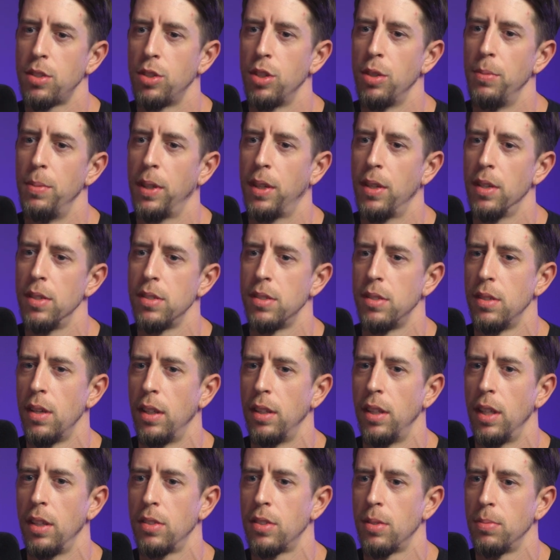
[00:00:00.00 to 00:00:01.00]
true because I
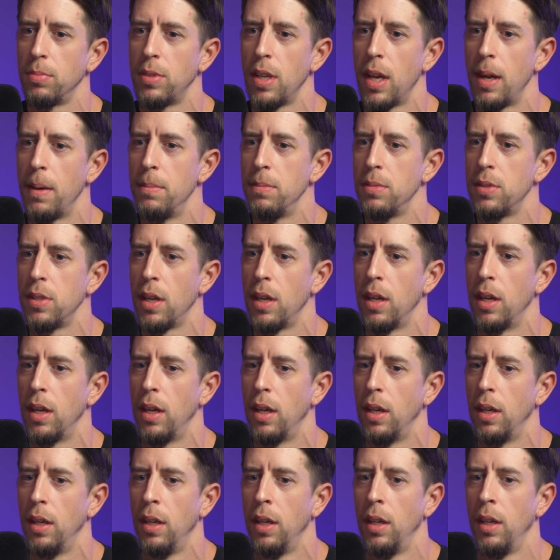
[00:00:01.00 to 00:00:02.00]
think sometimes
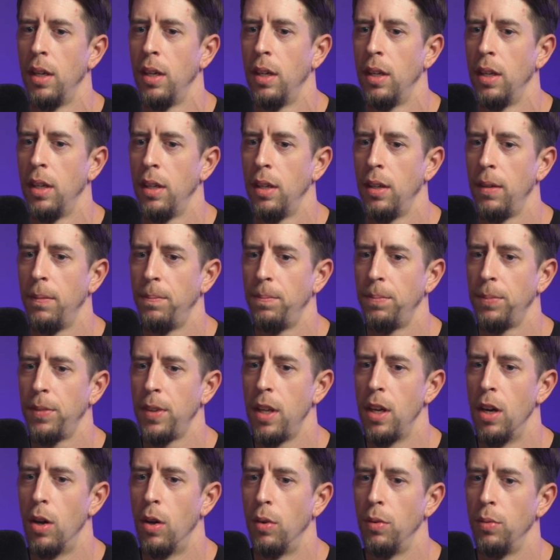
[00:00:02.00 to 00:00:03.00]

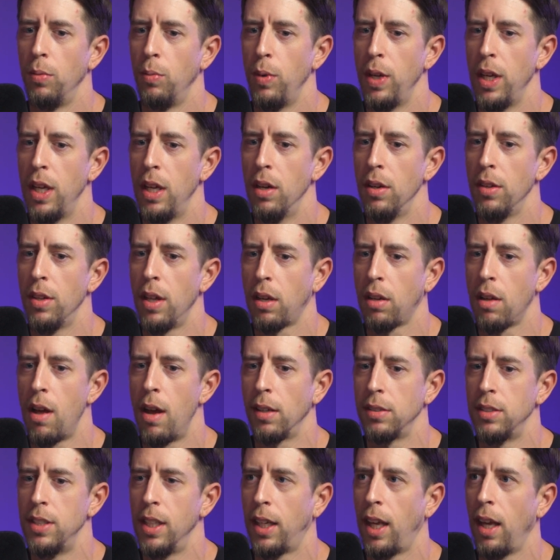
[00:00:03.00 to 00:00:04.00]
we hear the
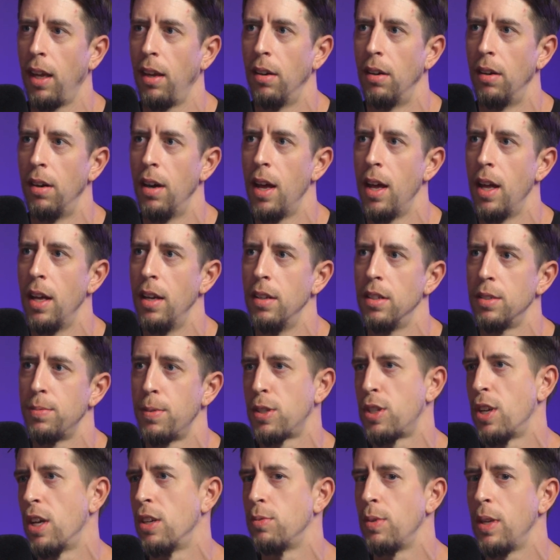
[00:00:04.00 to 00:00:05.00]
clock ticking in our head,
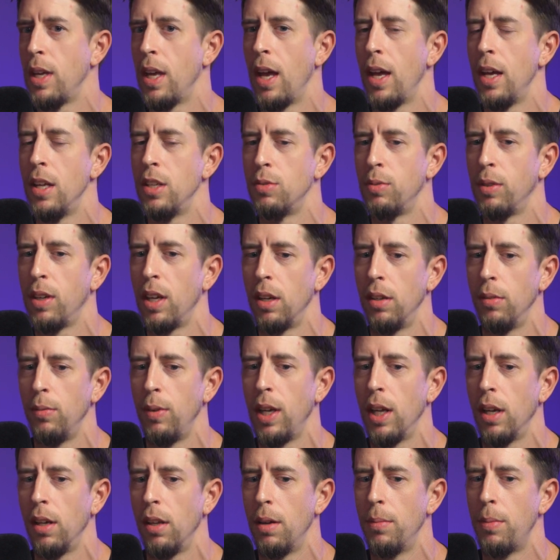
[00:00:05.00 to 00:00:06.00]
especially as we age. We get a
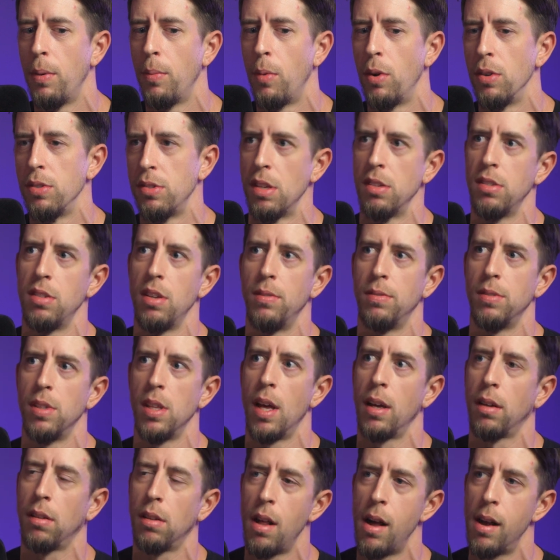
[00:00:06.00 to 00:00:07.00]
little bit more sensitive to
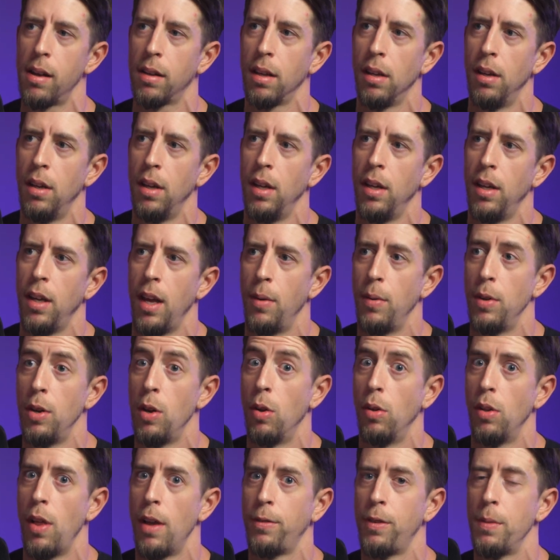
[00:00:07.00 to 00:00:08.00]
that clock, and we
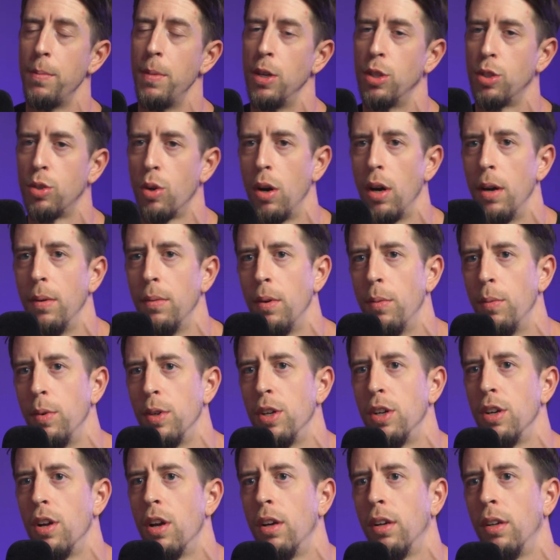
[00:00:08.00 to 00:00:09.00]
know life can be short. And when
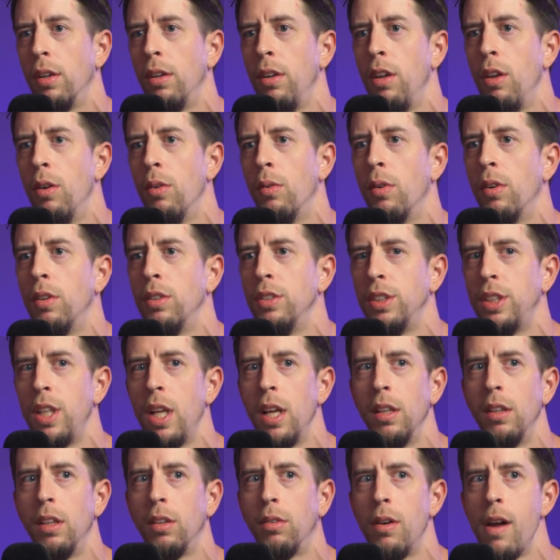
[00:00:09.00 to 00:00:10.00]
you're young, you don't
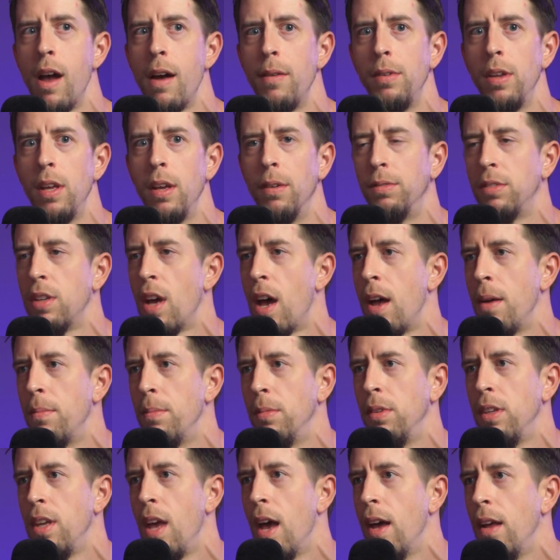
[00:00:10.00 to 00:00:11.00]
understand the gravity of
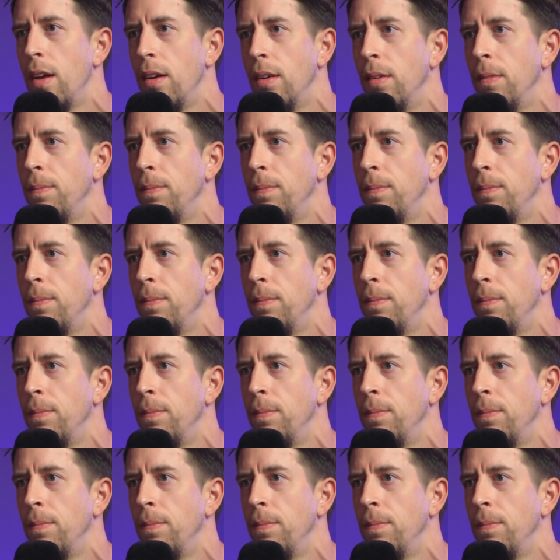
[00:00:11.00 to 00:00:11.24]
time yet.